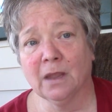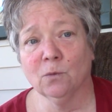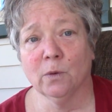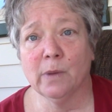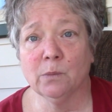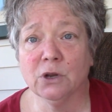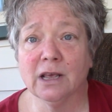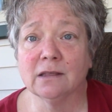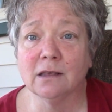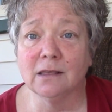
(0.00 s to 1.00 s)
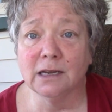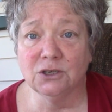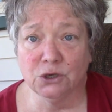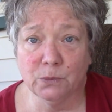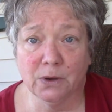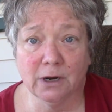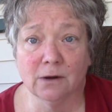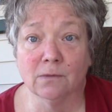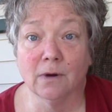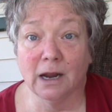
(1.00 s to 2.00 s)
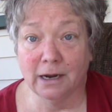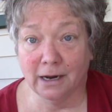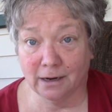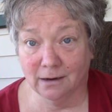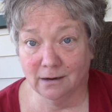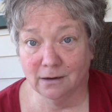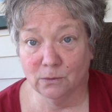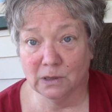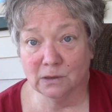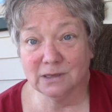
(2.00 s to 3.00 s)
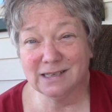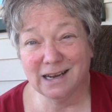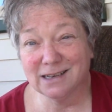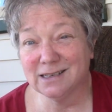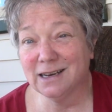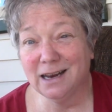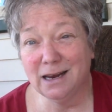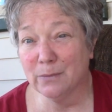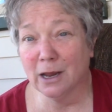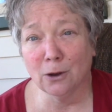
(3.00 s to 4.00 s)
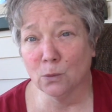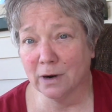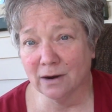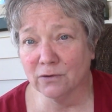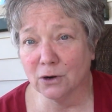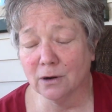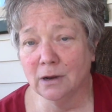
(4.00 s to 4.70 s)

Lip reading: Remember that the things you put in writing, whether it's texting, email, whatever,